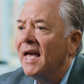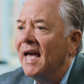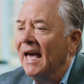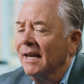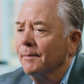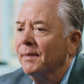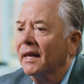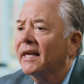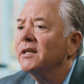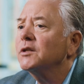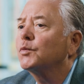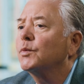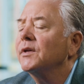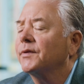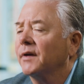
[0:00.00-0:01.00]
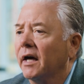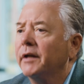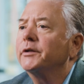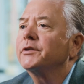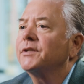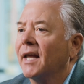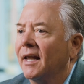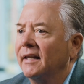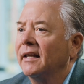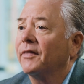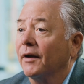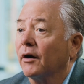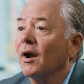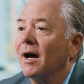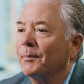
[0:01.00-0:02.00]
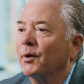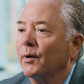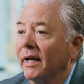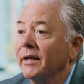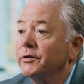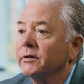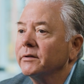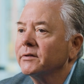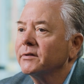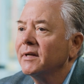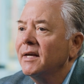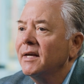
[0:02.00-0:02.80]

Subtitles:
and it begins with understanding their operations